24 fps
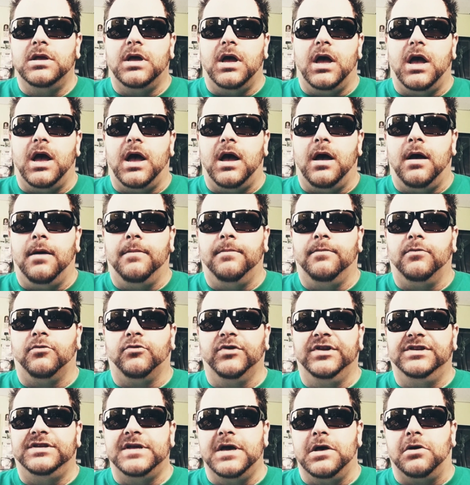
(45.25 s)

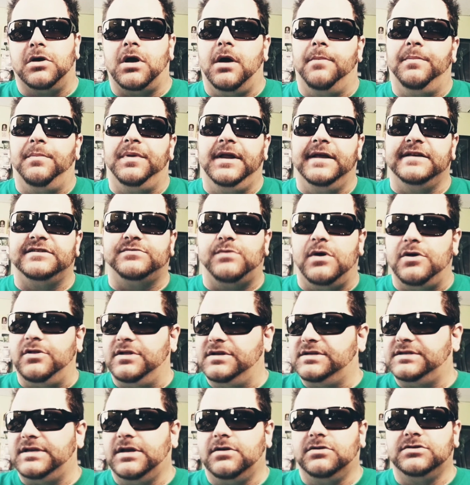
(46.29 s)
retail company as well
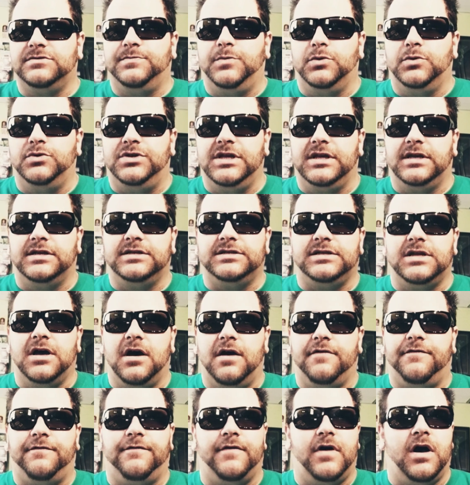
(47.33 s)
that sells boutique
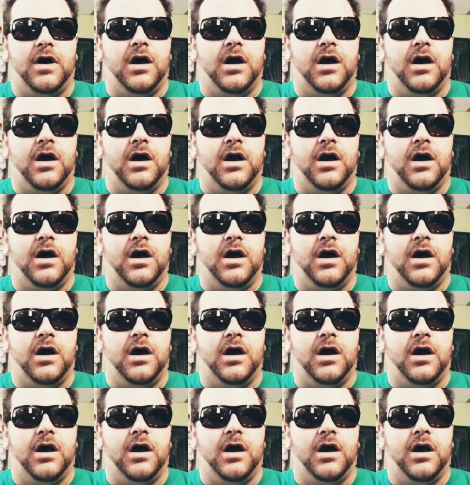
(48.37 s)
stuff